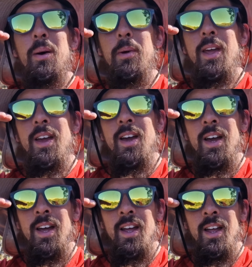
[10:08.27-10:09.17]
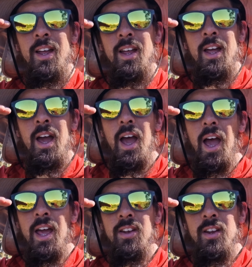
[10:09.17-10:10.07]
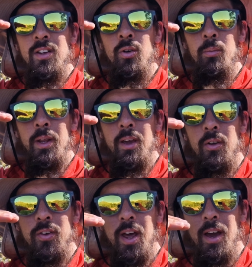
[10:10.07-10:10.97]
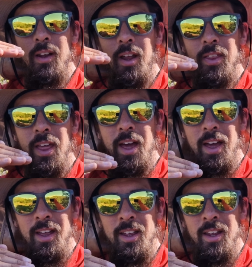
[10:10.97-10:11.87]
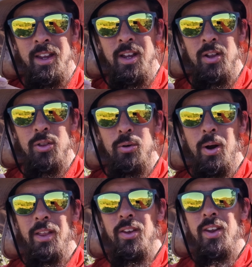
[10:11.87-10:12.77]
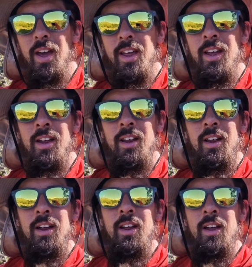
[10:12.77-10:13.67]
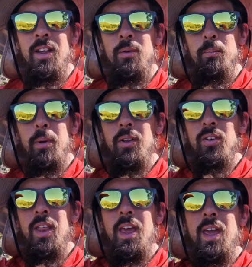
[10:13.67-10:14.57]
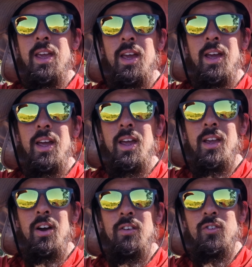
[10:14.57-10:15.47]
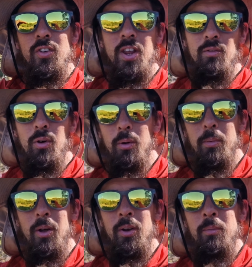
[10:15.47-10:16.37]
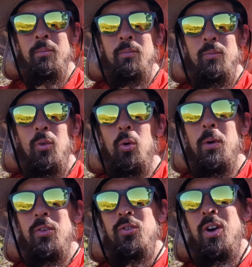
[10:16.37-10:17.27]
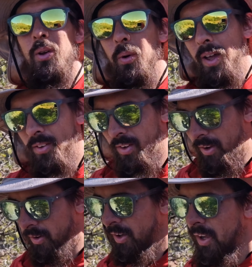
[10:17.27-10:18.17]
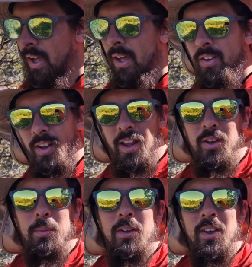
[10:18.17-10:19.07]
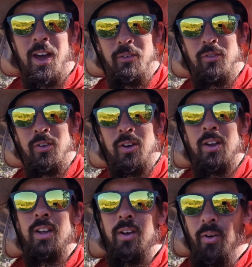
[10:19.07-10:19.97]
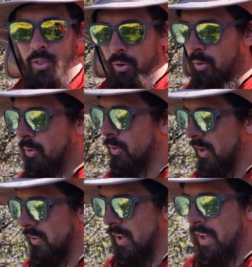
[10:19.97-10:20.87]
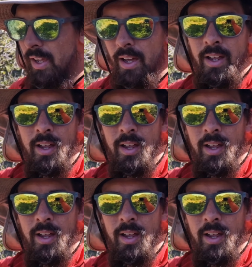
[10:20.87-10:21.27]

up here and it normally goes down like that throughout the day. Because of the heat, it kind of just hit rock bottom almost straight away. So today has been tough going through this heat,